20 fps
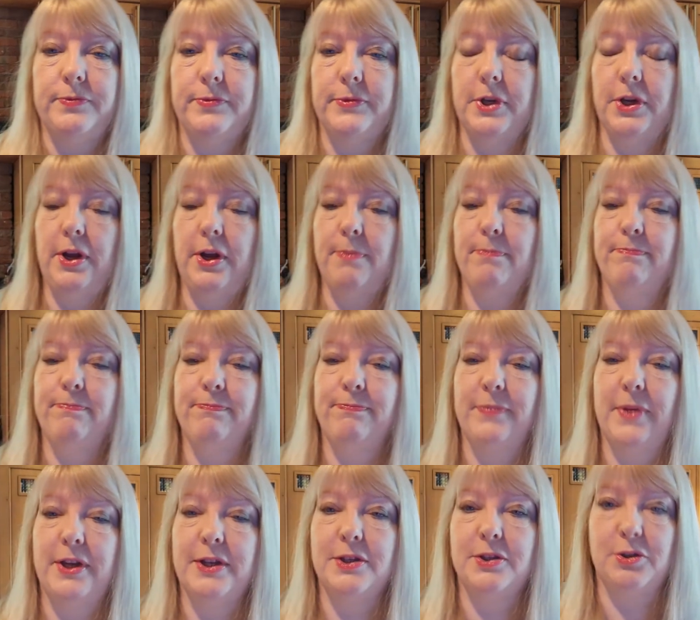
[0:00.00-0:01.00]
So
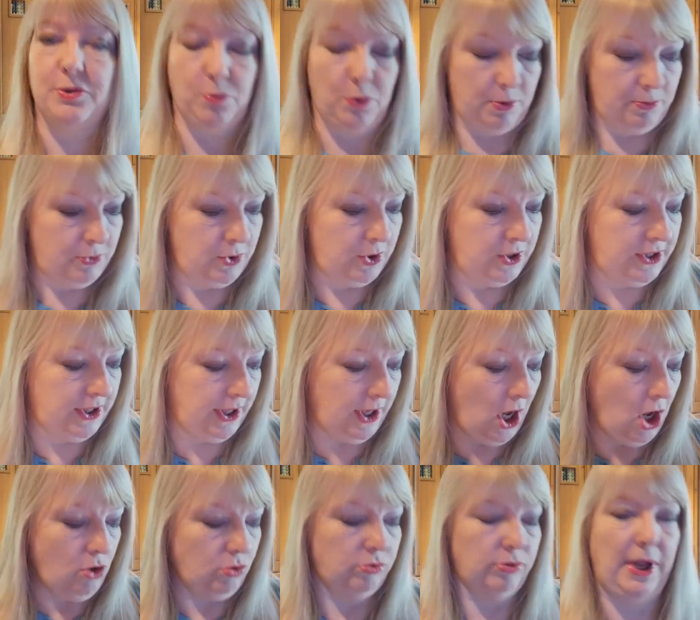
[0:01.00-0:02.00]
that's what I'm doing today.
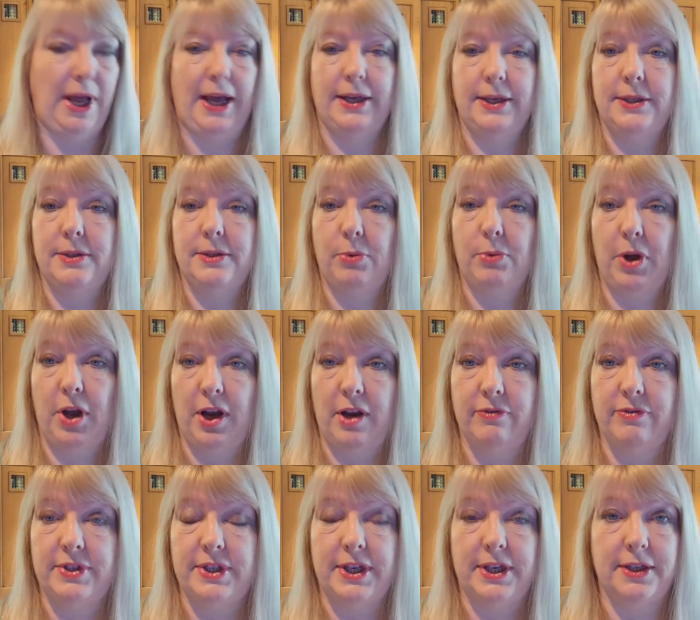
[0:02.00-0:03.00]
Oh, and we're going
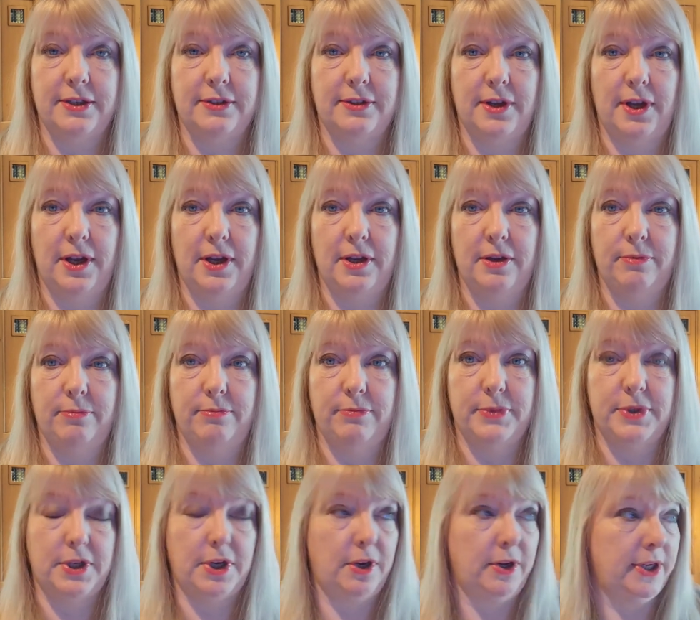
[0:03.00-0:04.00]
to have dinner
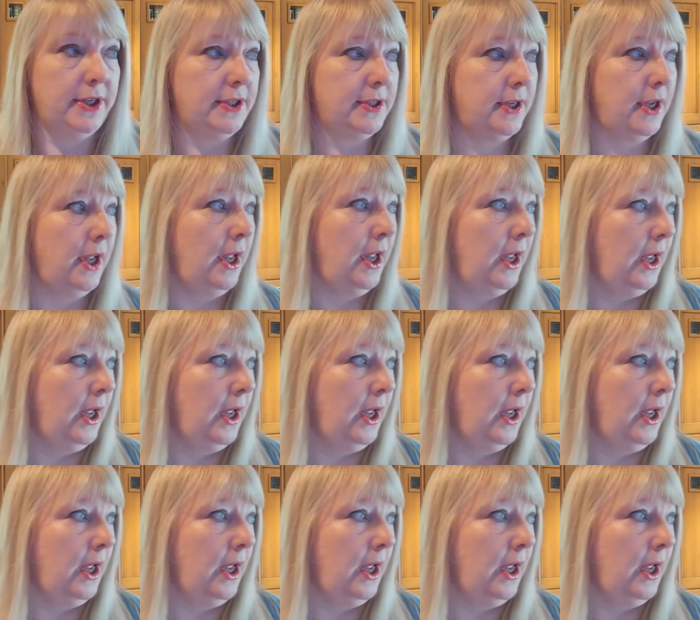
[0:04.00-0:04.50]
tonight.